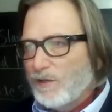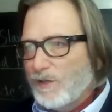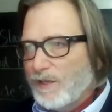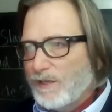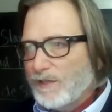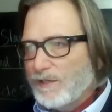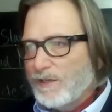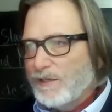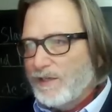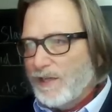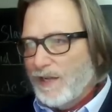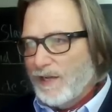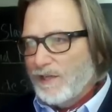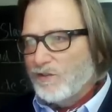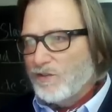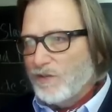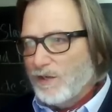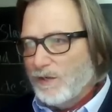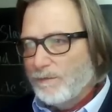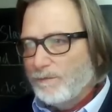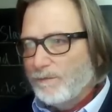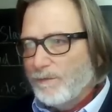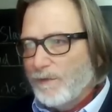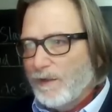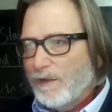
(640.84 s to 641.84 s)

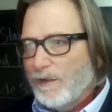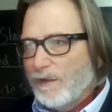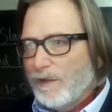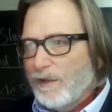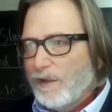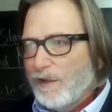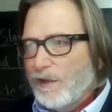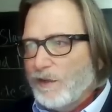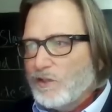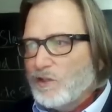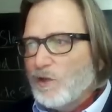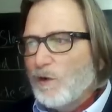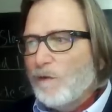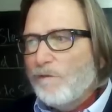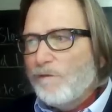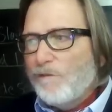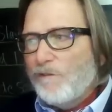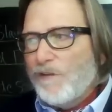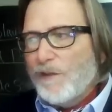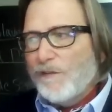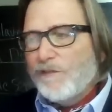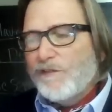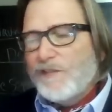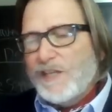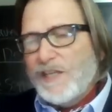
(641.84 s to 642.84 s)
attention. So in
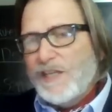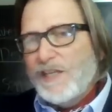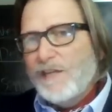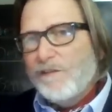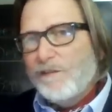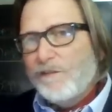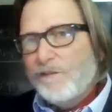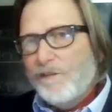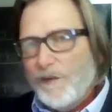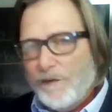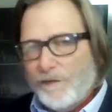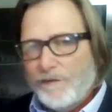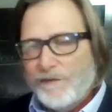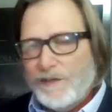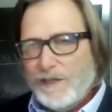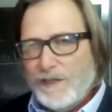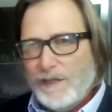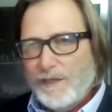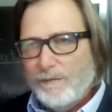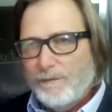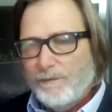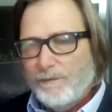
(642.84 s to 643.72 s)
1550,